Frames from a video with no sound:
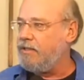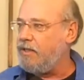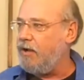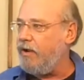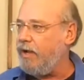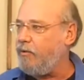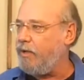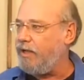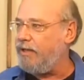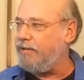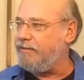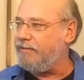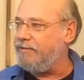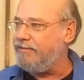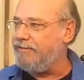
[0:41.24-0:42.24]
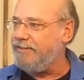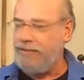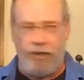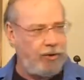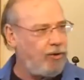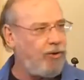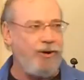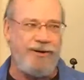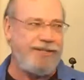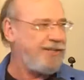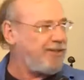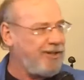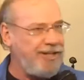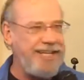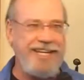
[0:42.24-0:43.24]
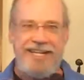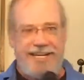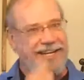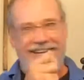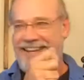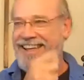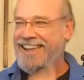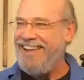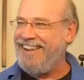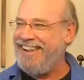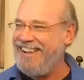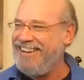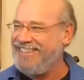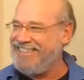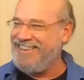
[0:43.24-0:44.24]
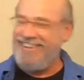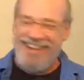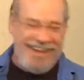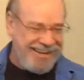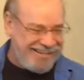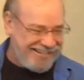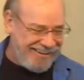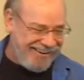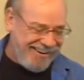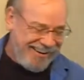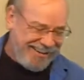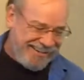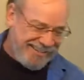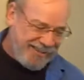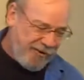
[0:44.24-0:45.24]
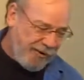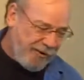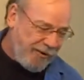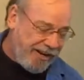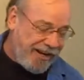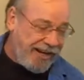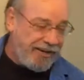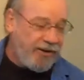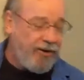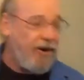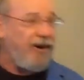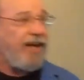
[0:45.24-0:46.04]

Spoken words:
So I went, the Lord is leading. So we went, and you